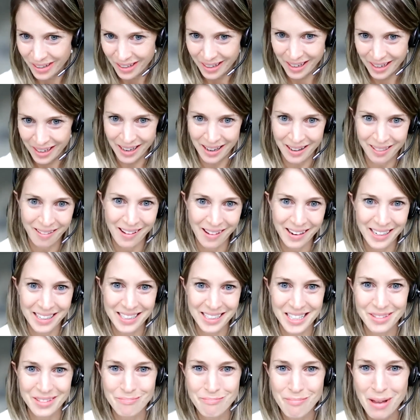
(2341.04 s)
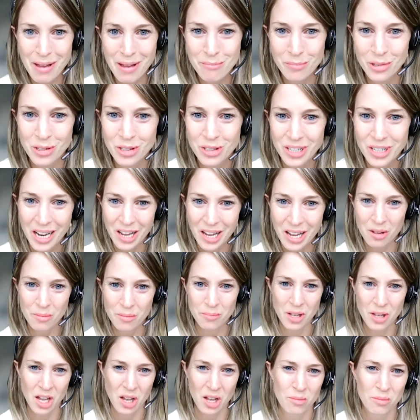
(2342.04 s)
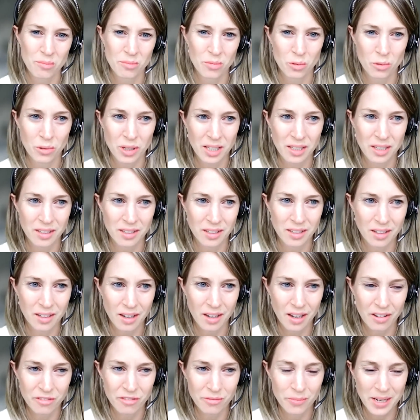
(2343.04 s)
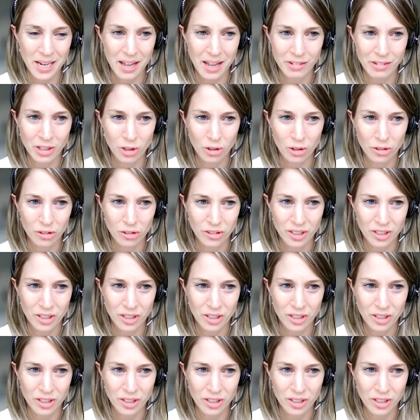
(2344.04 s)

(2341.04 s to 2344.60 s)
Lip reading: alliance membership, we have been having a lot of